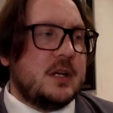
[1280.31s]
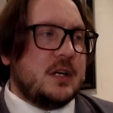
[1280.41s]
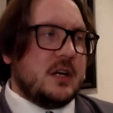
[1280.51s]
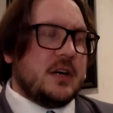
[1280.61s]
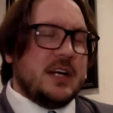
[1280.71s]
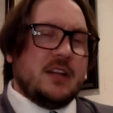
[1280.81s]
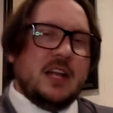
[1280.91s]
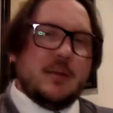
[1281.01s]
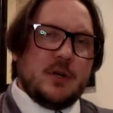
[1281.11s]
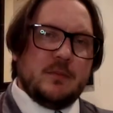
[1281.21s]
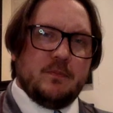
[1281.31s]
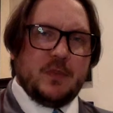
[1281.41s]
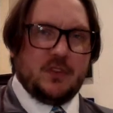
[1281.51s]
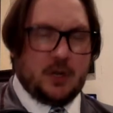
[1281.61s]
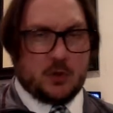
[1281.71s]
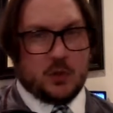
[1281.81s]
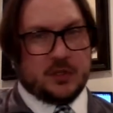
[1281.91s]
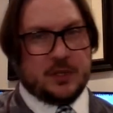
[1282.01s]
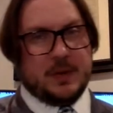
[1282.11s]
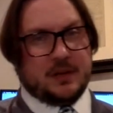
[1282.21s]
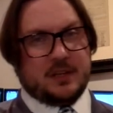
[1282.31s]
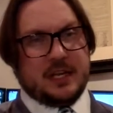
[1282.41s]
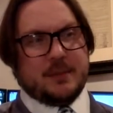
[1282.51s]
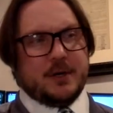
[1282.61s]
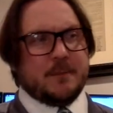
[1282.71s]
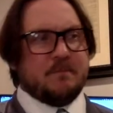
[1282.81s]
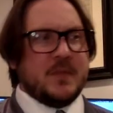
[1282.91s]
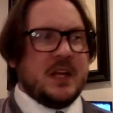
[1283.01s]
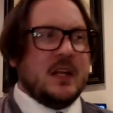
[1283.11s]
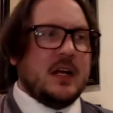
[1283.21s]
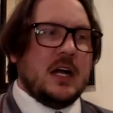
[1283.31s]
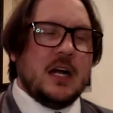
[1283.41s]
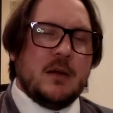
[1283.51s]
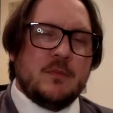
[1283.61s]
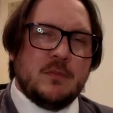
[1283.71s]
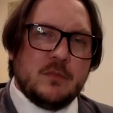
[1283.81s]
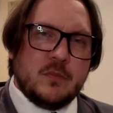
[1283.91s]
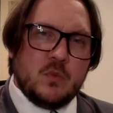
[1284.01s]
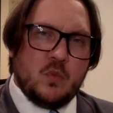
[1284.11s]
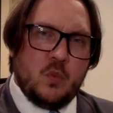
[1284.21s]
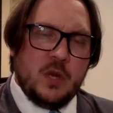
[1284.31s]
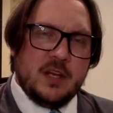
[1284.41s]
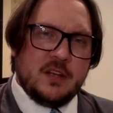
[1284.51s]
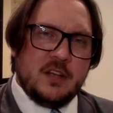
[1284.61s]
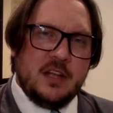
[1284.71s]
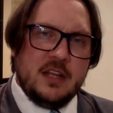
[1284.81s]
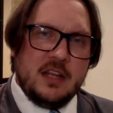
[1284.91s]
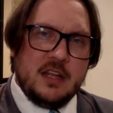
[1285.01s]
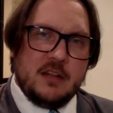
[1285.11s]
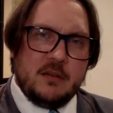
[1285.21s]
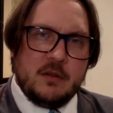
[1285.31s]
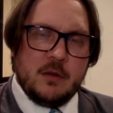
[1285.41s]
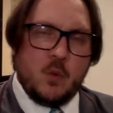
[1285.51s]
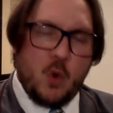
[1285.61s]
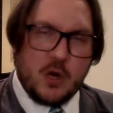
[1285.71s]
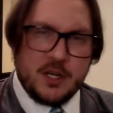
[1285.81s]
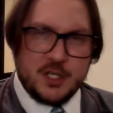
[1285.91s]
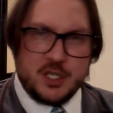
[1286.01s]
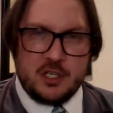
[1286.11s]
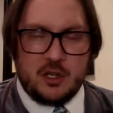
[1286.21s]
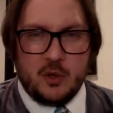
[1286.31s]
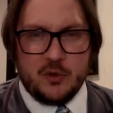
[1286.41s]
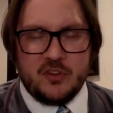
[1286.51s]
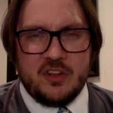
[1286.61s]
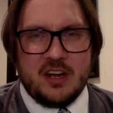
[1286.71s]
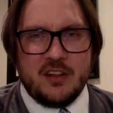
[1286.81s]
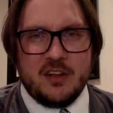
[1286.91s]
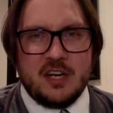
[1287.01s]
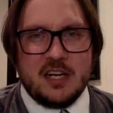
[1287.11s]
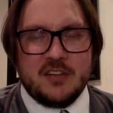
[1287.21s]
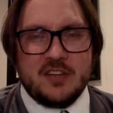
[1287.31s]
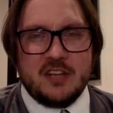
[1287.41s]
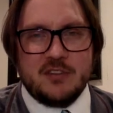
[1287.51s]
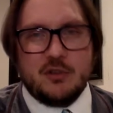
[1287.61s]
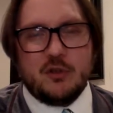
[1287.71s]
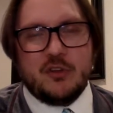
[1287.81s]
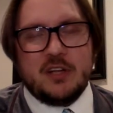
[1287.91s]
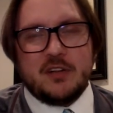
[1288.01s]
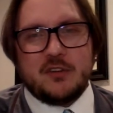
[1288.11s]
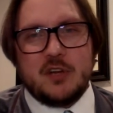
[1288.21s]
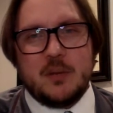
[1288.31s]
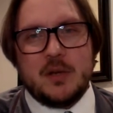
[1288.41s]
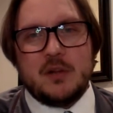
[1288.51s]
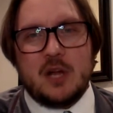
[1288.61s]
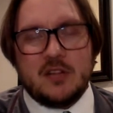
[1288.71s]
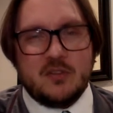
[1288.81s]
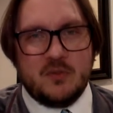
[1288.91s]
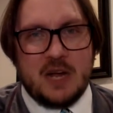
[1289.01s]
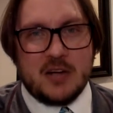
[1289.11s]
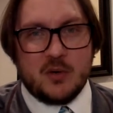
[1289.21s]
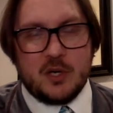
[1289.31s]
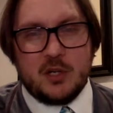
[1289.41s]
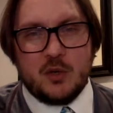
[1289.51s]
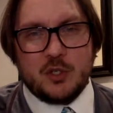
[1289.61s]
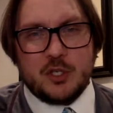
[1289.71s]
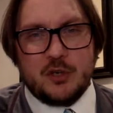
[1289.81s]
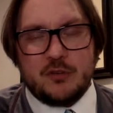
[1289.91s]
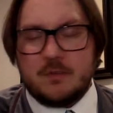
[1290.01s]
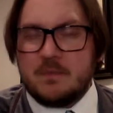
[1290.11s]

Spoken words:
All right, labor. Let's talk quickly about labor. When the war engine closes out of the United States, it looks like there's going to be lots of factory closures.